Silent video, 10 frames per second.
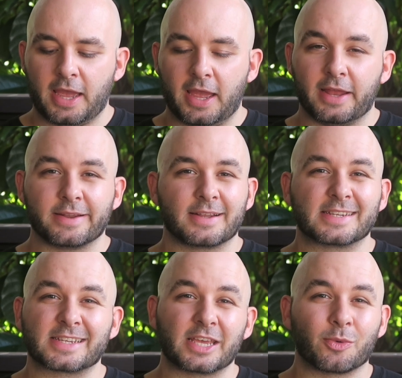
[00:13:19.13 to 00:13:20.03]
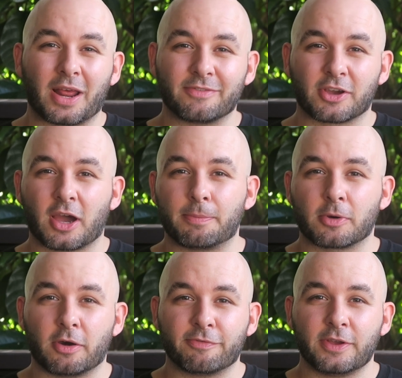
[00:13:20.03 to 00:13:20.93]
And let's say you want to have a
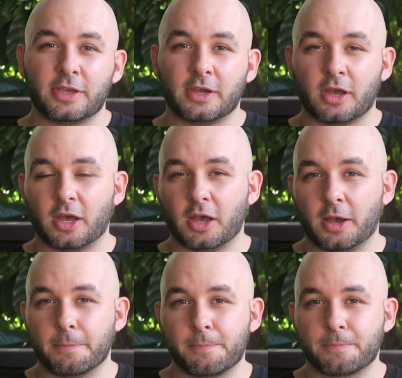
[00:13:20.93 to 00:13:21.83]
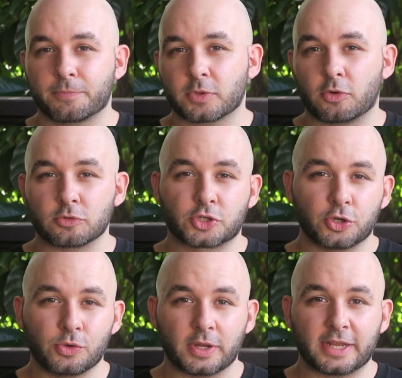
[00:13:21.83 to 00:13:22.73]
cup of coffee or
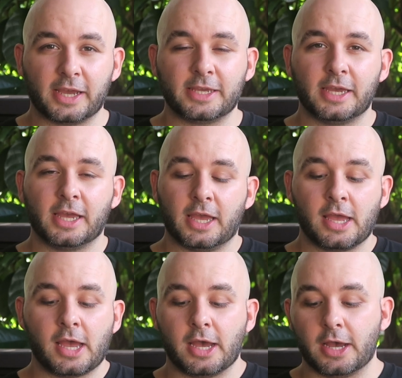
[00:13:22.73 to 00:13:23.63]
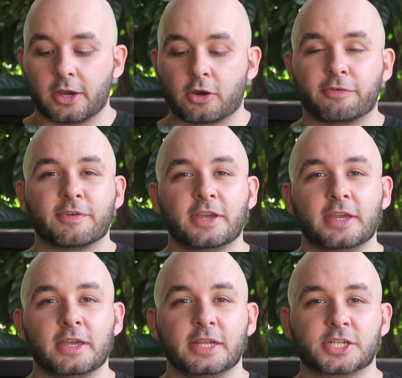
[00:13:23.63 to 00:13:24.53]
two a day. A
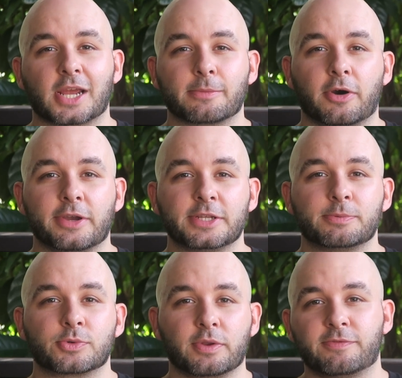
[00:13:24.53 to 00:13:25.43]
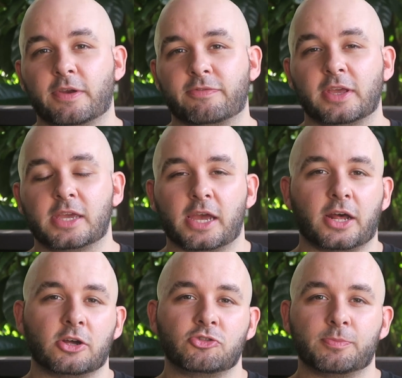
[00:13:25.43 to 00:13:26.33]
coffee in Chiang Mai is between 50 and
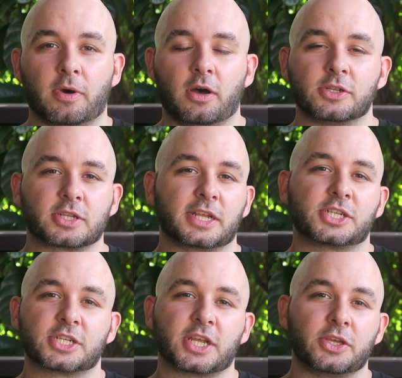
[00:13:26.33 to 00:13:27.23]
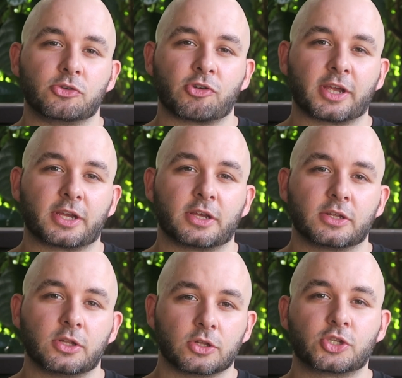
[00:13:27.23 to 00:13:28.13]
100 baht. So let's just say you drank
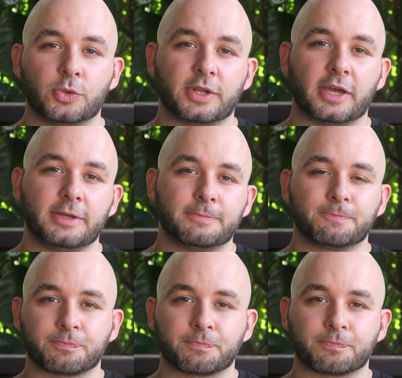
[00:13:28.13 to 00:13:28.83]
two a day.